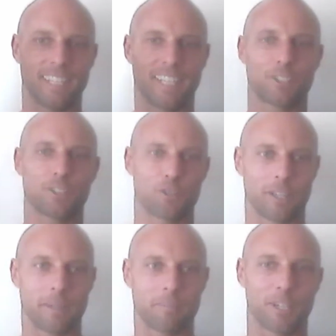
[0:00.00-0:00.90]
the
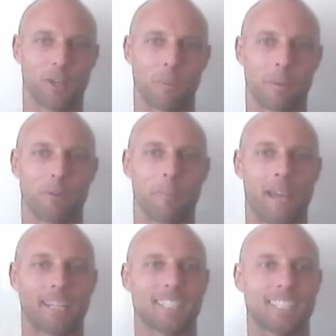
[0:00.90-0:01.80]
extremes. We
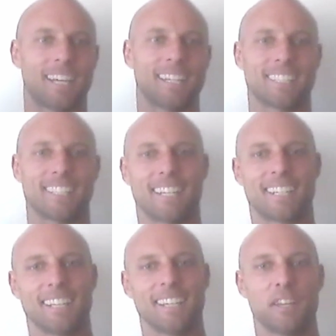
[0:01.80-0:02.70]
romanticize
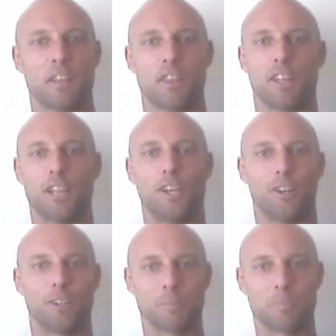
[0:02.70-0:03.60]
like the
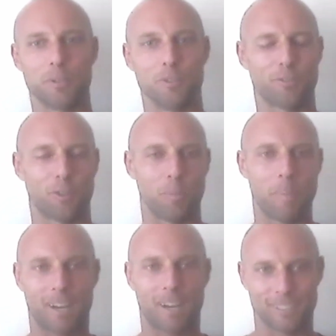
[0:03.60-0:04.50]
long, beautiful
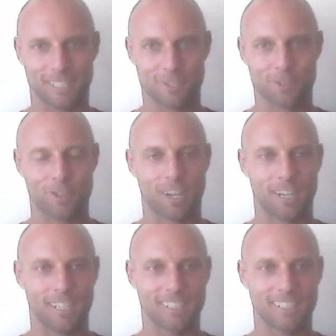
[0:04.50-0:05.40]
bounding
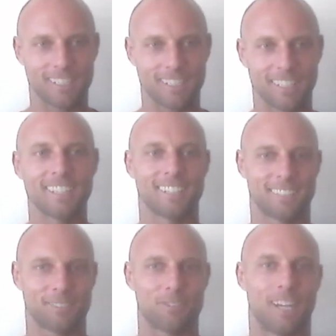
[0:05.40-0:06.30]
stride,
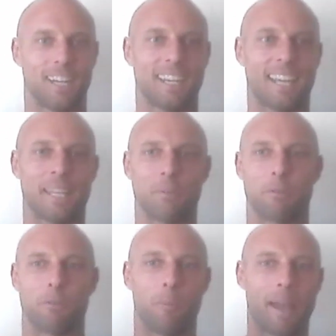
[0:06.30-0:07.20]
right? And then
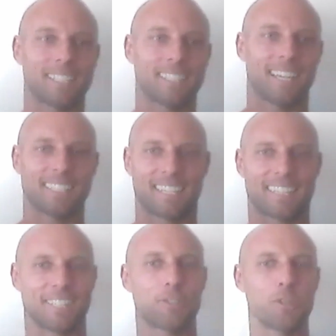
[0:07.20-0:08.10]
we romanticize
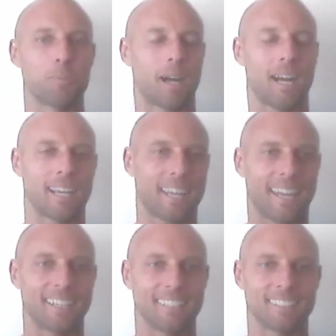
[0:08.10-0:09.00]
like the super high
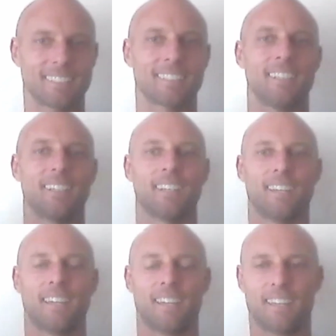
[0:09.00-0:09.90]
cadence.
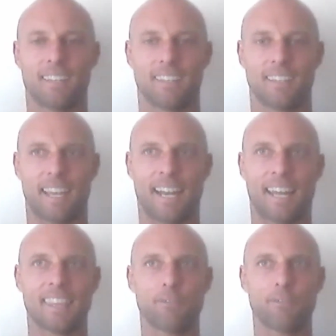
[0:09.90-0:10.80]
And
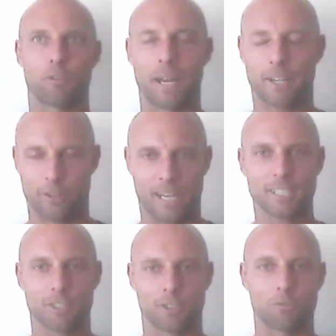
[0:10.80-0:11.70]
I think for
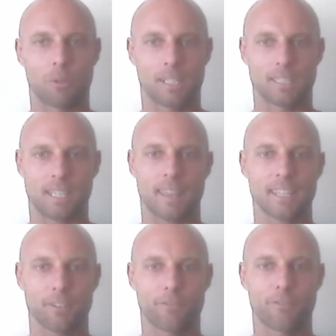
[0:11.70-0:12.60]
recreational runners, I
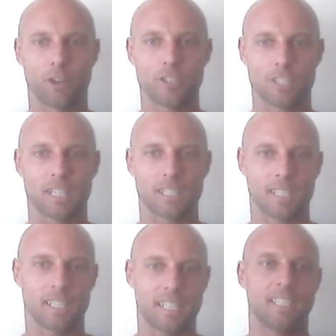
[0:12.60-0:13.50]
think the first thing
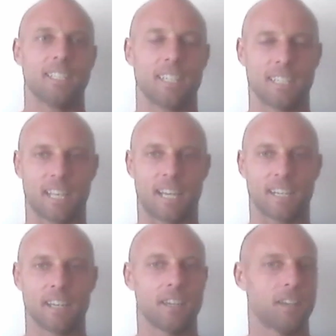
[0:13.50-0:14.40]
that needs is
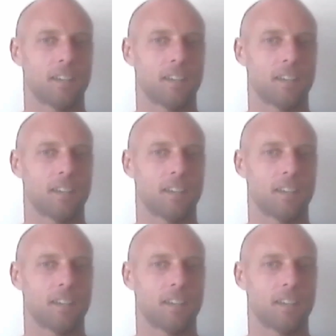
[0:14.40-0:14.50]
like,